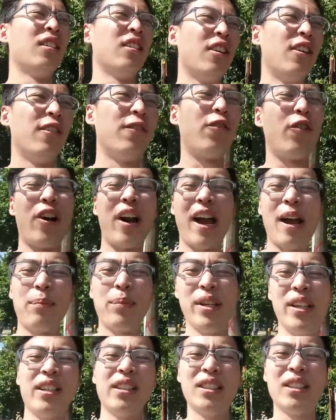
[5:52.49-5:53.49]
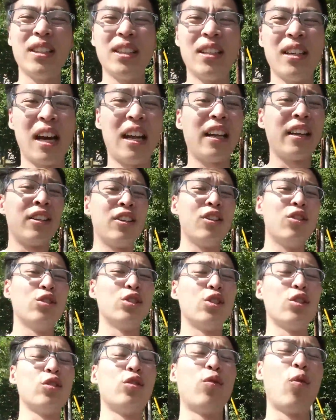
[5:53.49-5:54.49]
love, or happiness. I like to
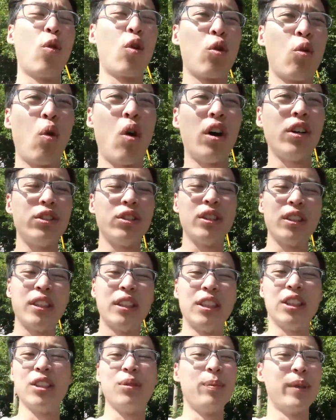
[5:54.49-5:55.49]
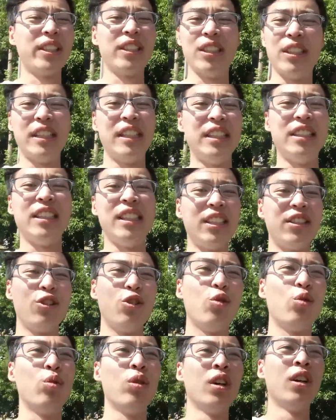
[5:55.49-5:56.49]
use those 4 quadrants. It just makes it easy
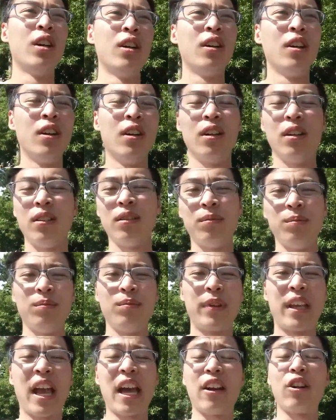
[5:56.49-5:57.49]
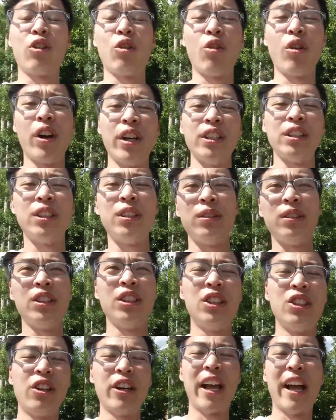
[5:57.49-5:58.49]
to categorize
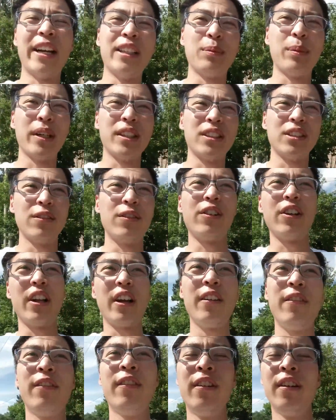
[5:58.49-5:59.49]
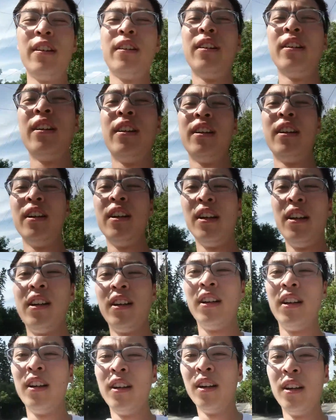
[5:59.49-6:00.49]
certain aspects of your life.
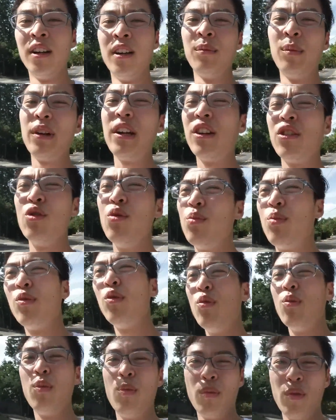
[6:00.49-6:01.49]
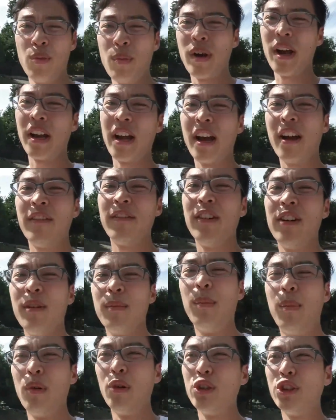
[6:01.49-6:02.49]
But yeah, you might have
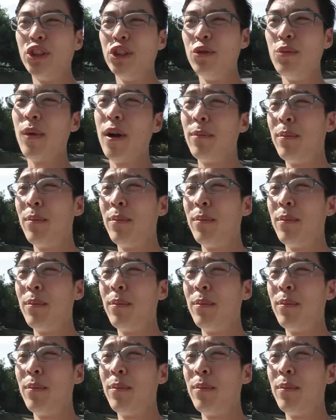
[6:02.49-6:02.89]
a bullshit. You